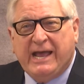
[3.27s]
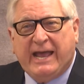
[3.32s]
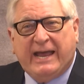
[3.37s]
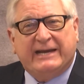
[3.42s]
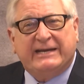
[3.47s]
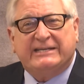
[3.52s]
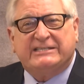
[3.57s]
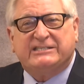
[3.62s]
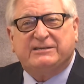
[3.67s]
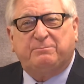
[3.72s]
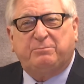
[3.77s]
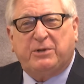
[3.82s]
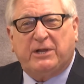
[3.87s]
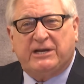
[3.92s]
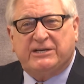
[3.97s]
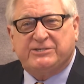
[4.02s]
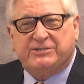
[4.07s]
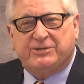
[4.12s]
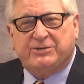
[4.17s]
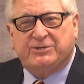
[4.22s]
and it's a
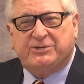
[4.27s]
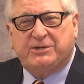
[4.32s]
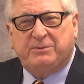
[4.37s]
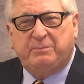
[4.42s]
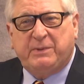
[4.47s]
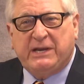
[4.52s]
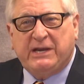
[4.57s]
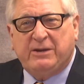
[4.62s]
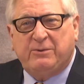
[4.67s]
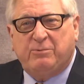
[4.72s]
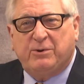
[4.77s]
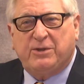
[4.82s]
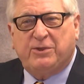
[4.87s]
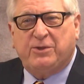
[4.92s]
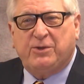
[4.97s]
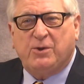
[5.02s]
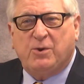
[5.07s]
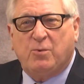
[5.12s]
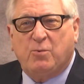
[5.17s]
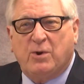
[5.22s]
pleasure to be
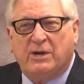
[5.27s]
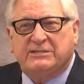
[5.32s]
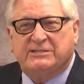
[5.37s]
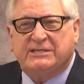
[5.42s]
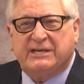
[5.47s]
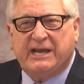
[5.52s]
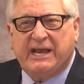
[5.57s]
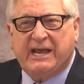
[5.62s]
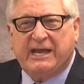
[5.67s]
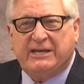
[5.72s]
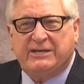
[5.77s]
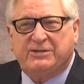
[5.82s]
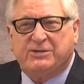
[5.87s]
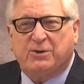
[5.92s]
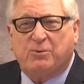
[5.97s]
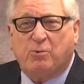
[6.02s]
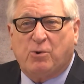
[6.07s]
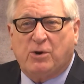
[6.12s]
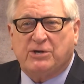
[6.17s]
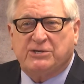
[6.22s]
with you once again
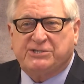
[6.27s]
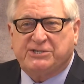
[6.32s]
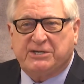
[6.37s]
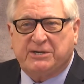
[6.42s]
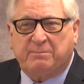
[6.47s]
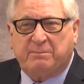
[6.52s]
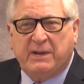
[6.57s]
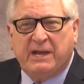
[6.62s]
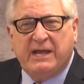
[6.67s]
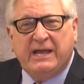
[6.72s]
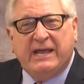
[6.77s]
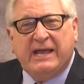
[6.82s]
to worship